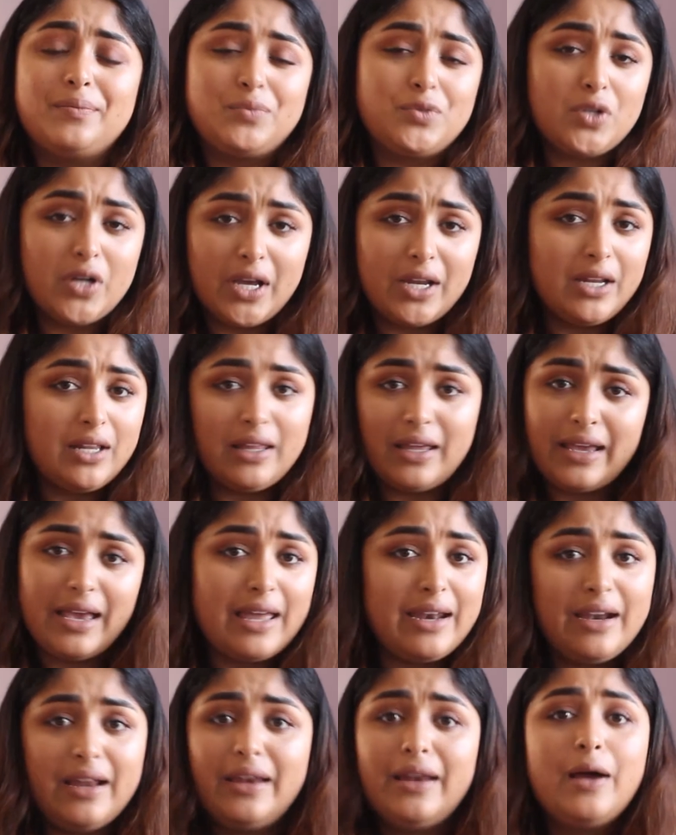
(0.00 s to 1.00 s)
trying to
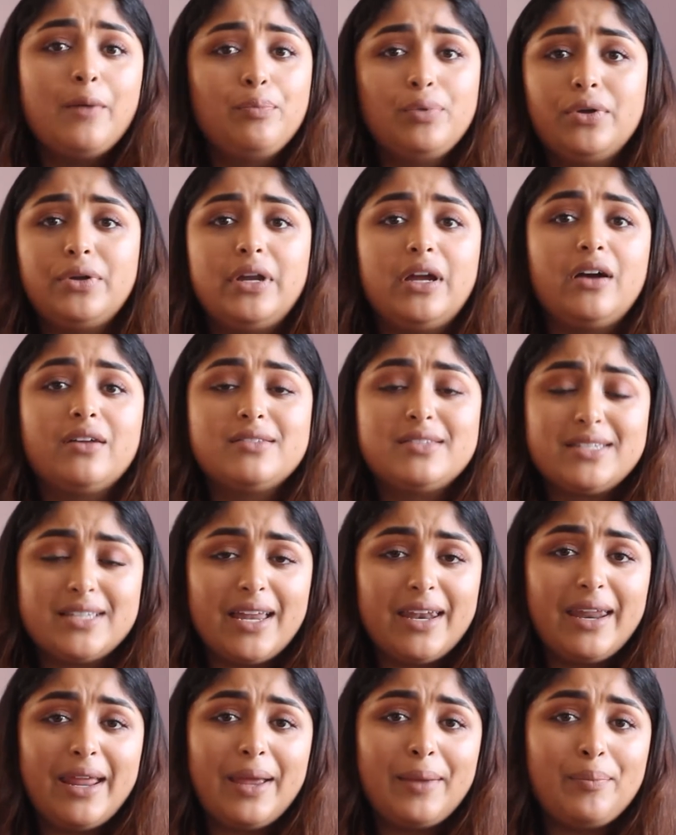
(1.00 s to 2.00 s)
edit and upload it on
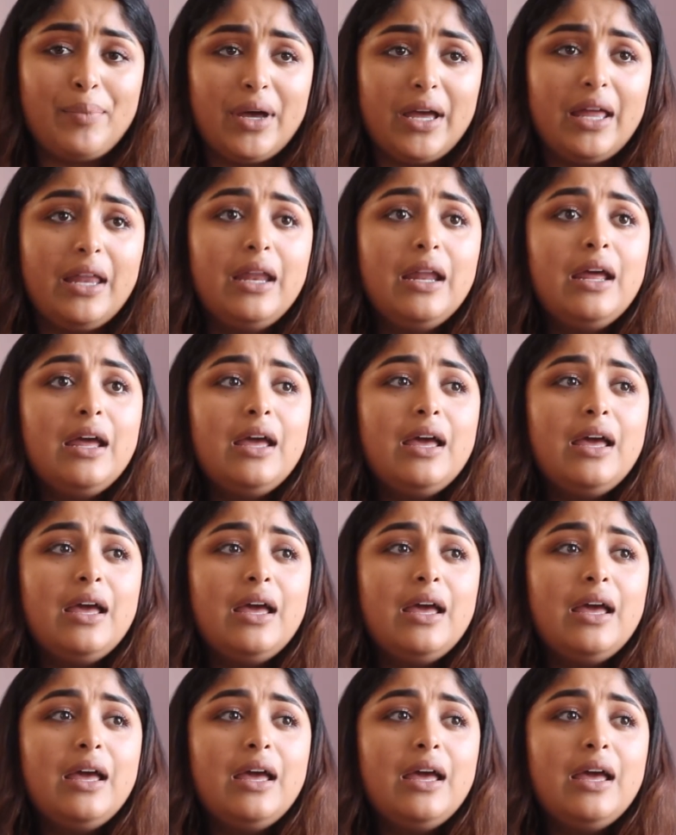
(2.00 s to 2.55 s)
Sunday, but